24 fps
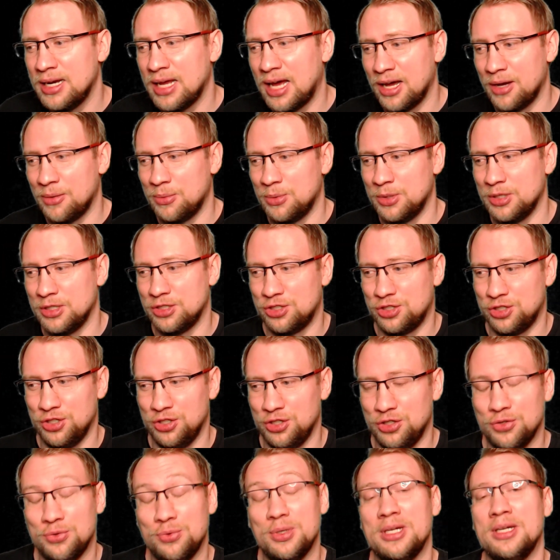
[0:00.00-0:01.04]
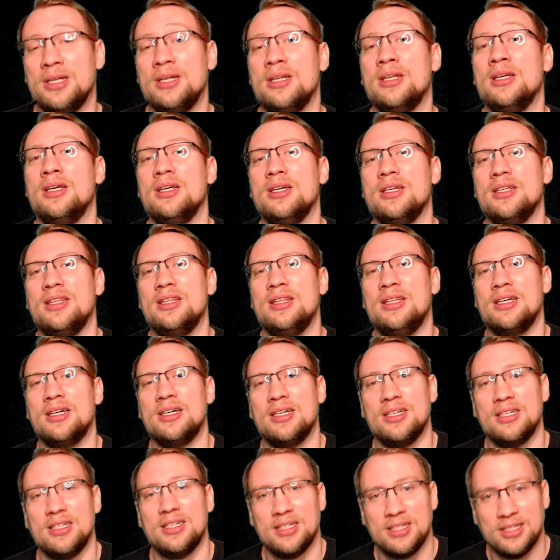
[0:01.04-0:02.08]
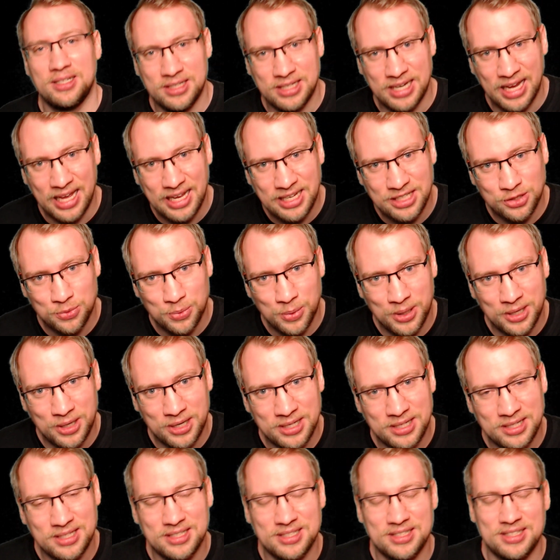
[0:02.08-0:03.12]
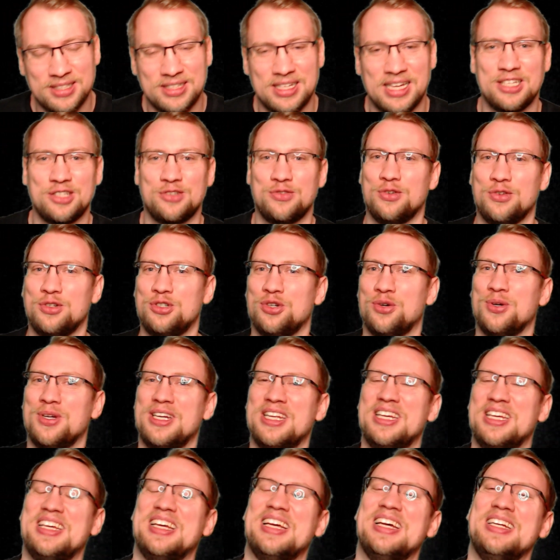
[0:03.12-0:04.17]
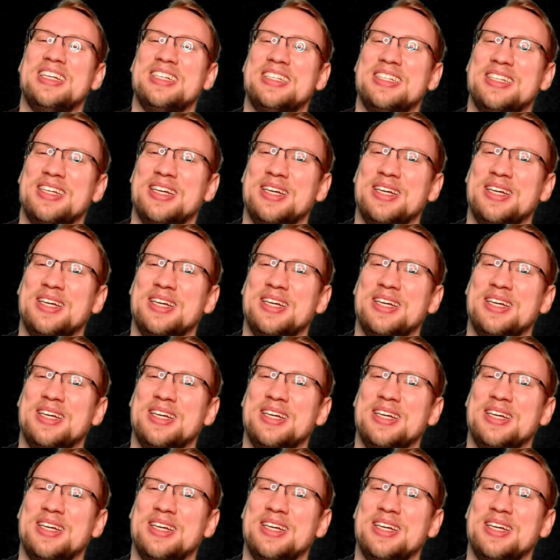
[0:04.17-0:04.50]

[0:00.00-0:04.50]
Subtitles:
I will see you in the next one. Thanks for joining, and